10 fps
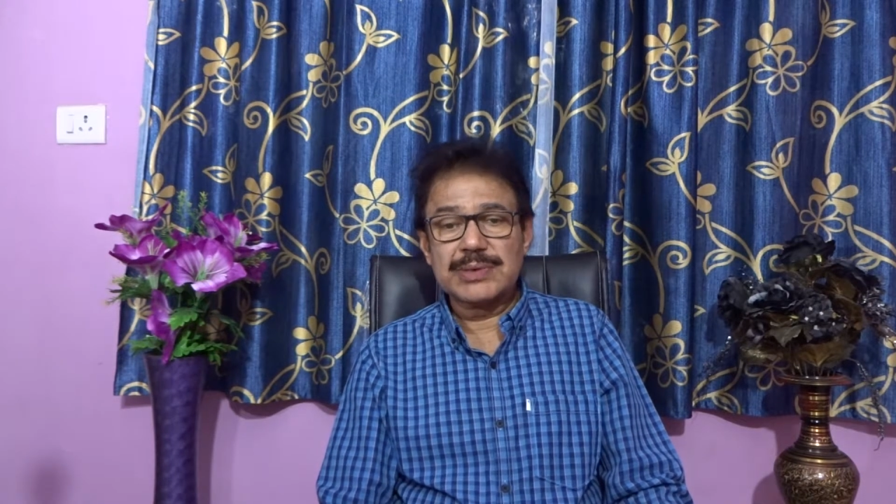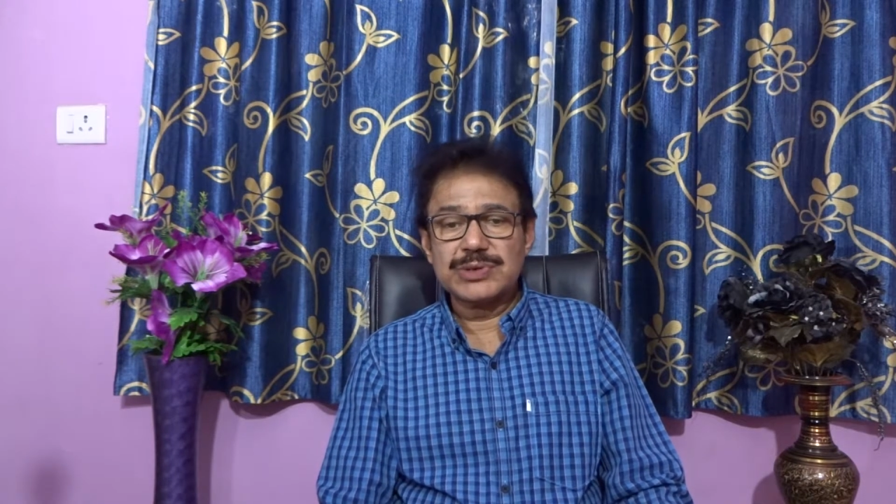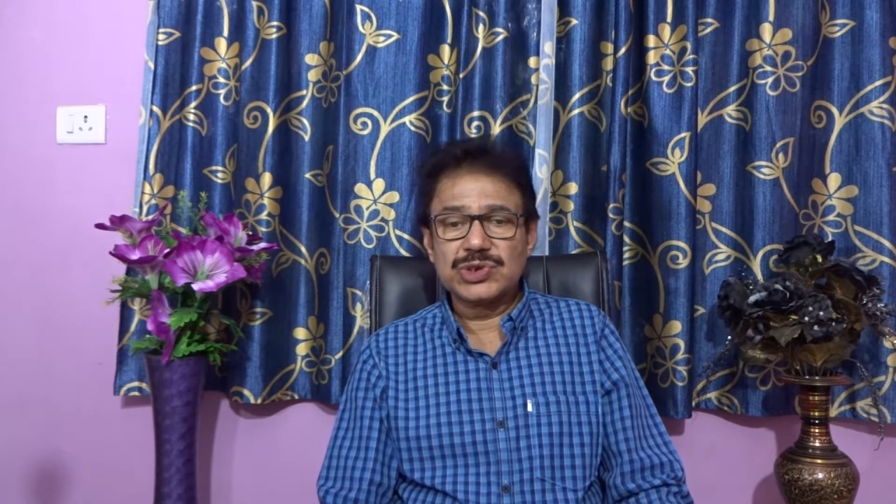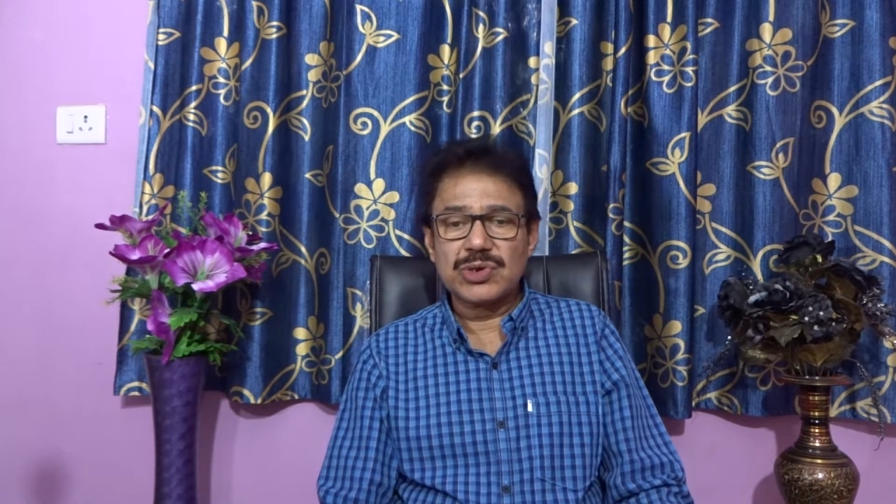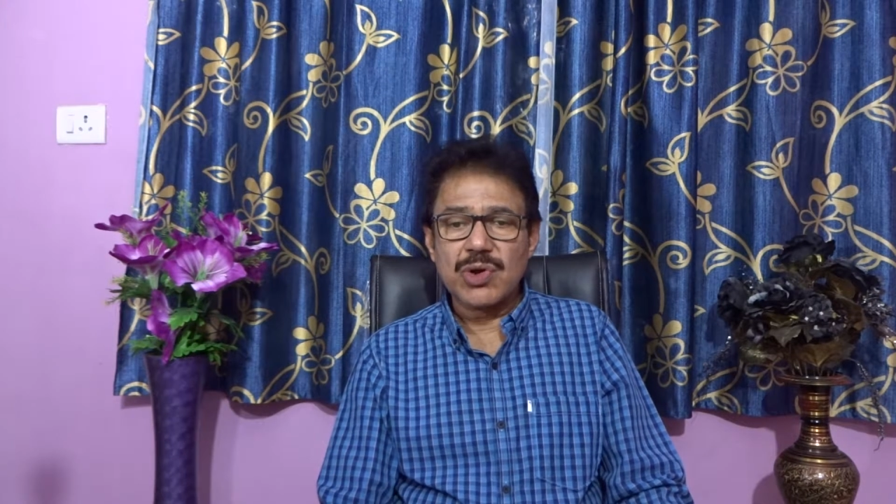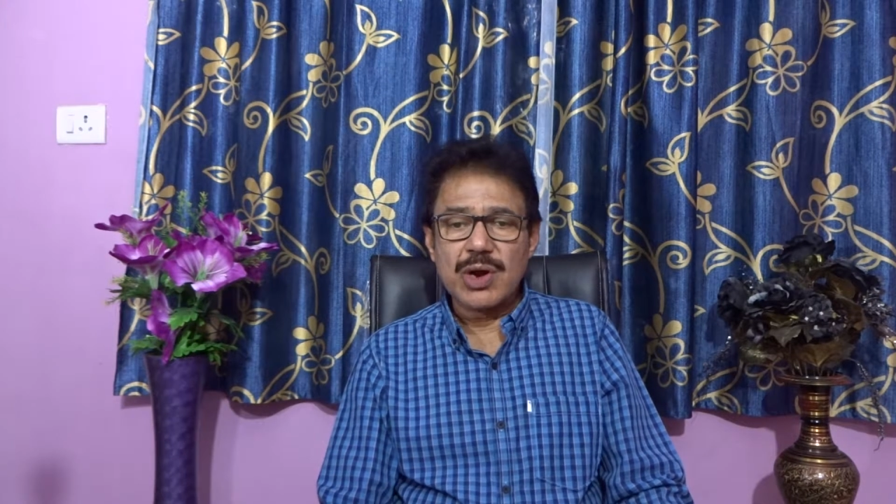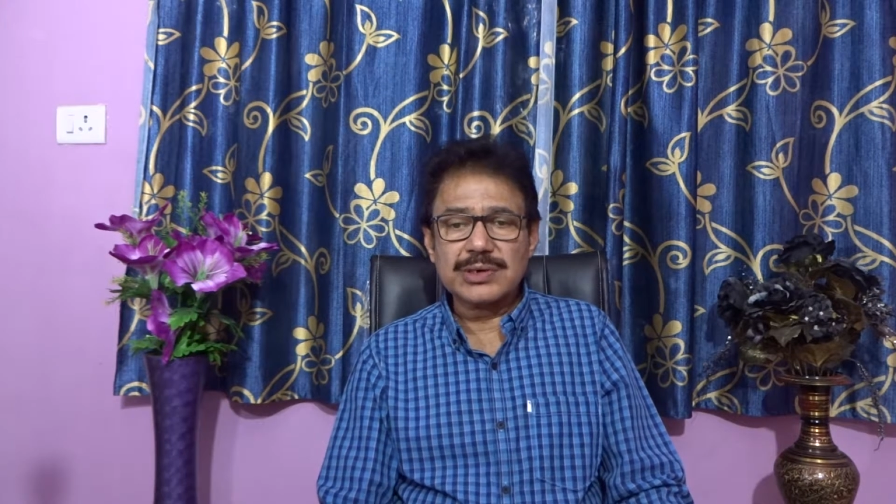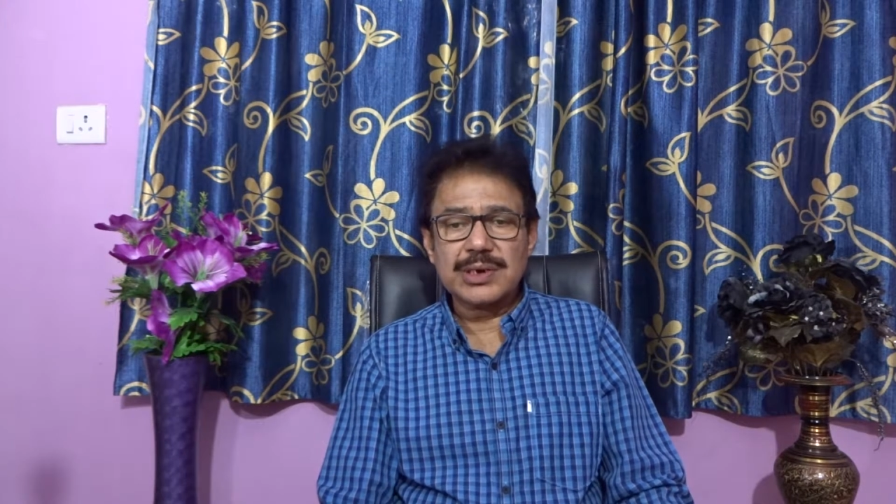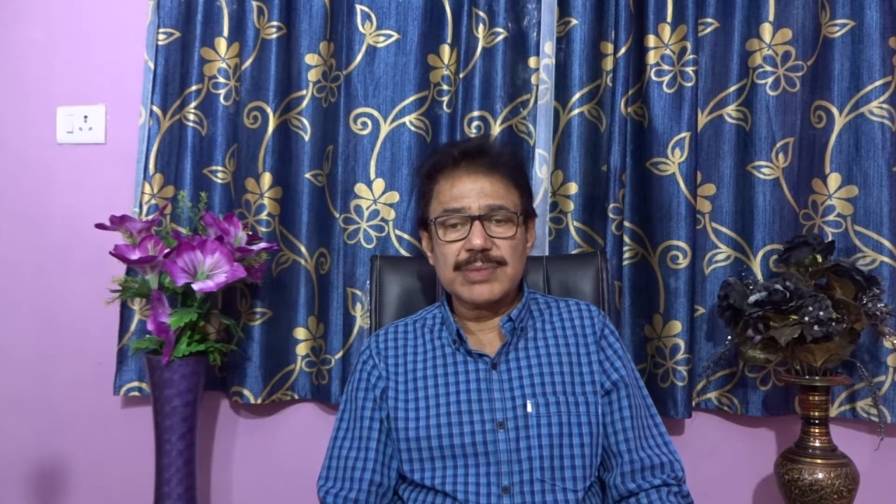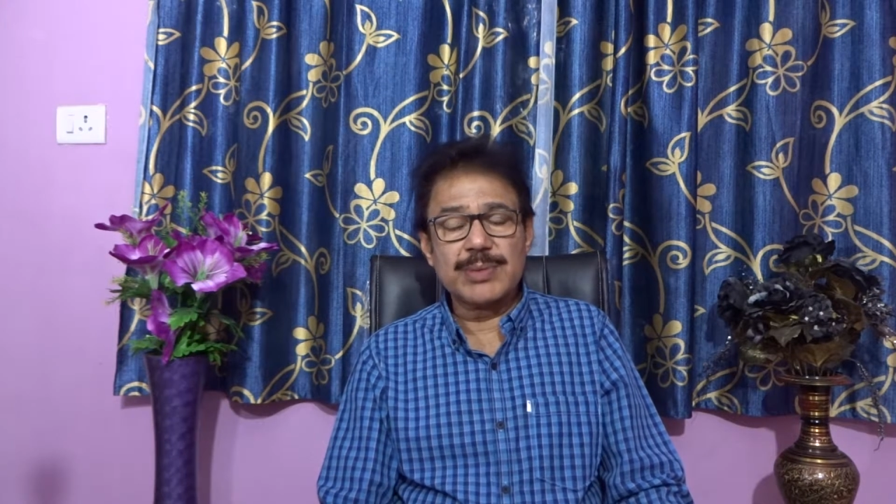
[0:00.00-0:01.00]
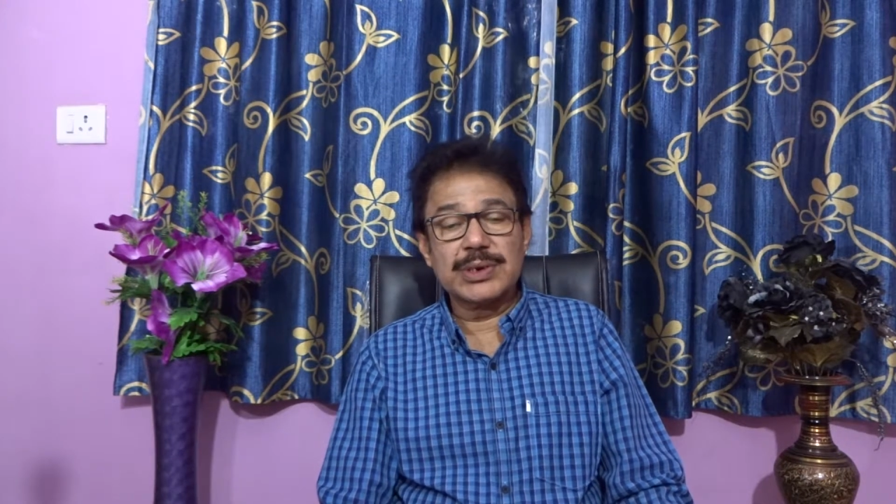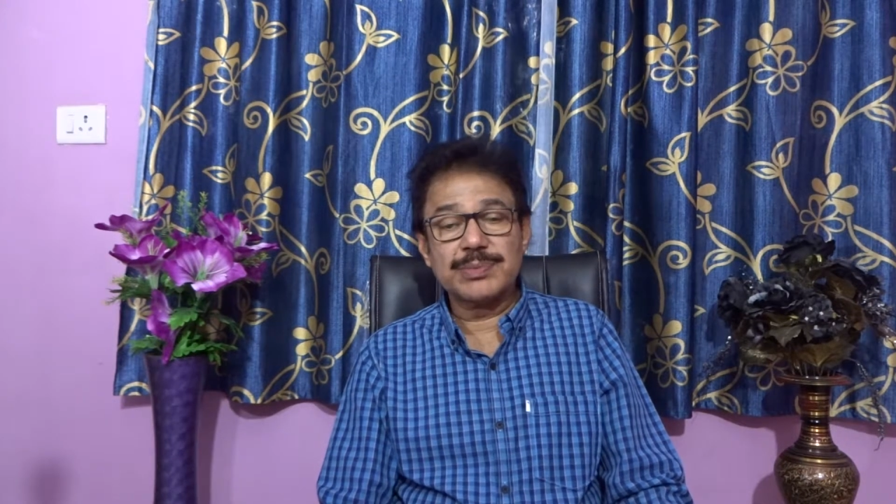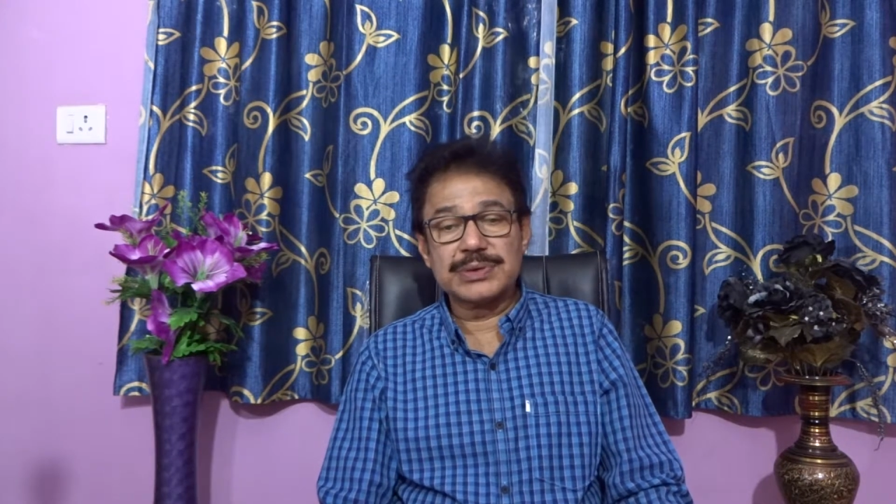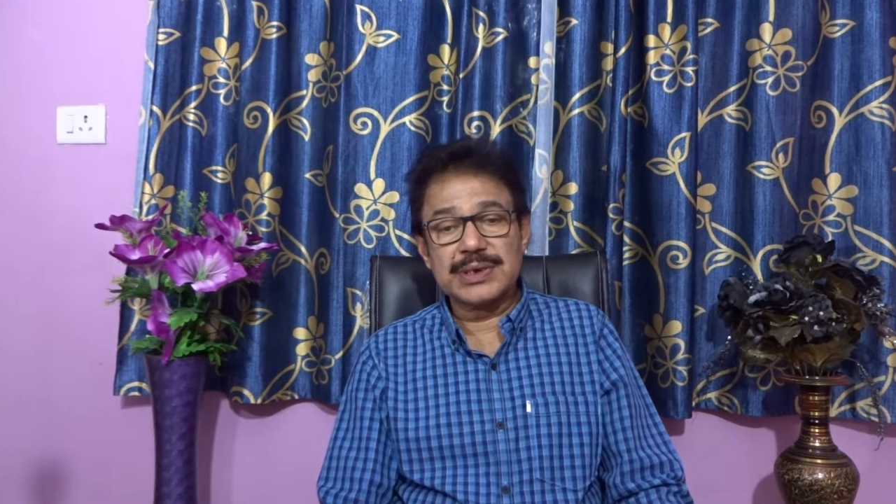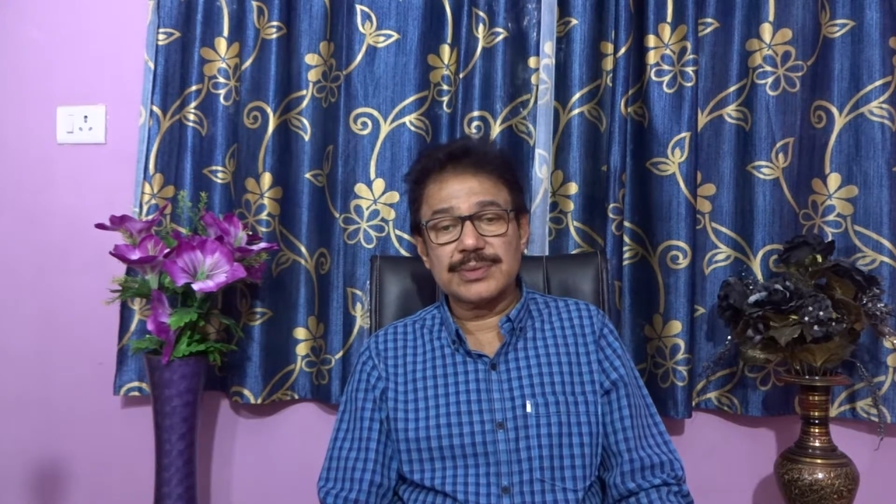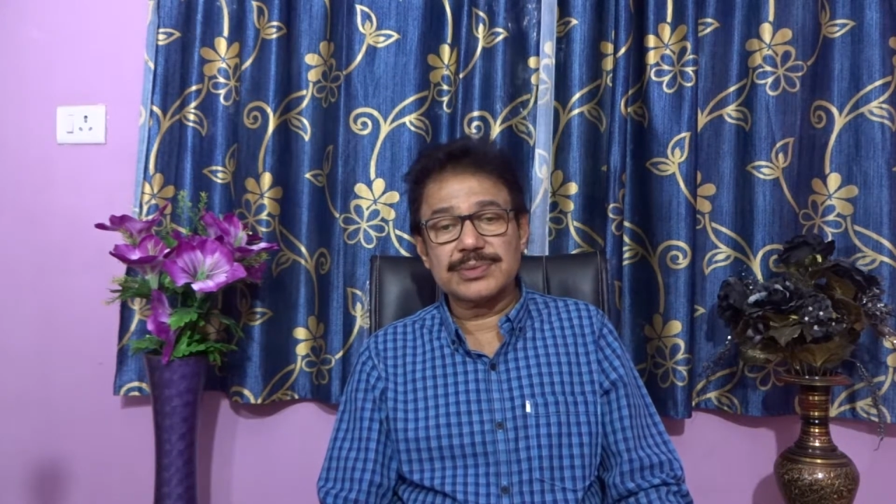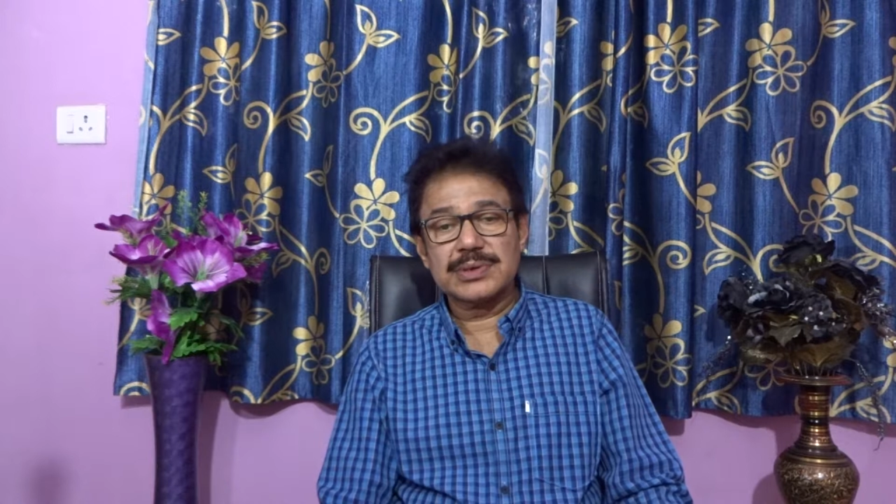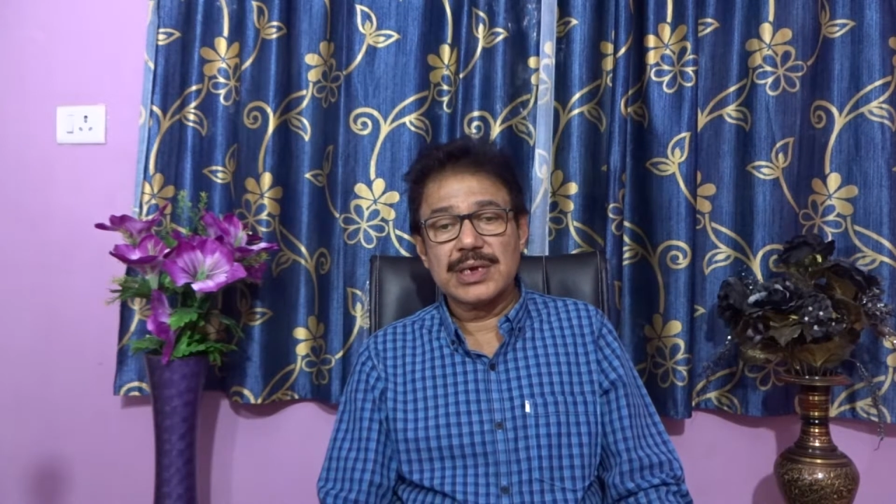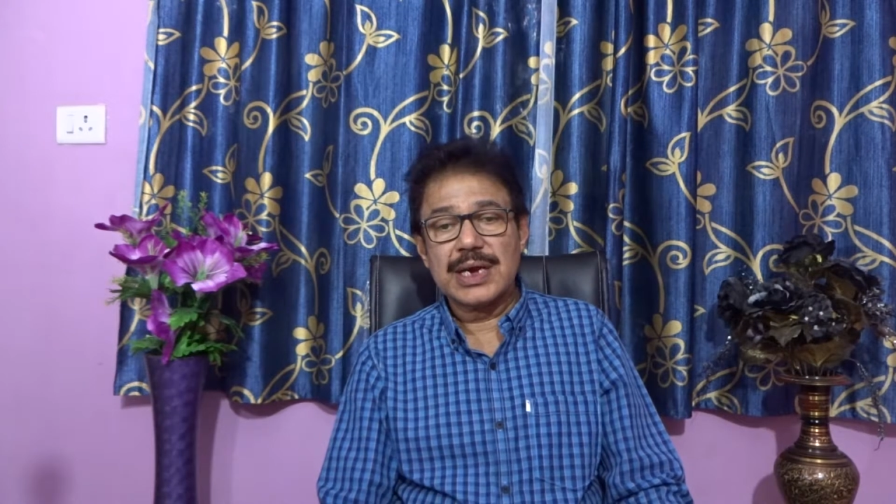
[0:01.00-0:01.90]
which long-term memory preserves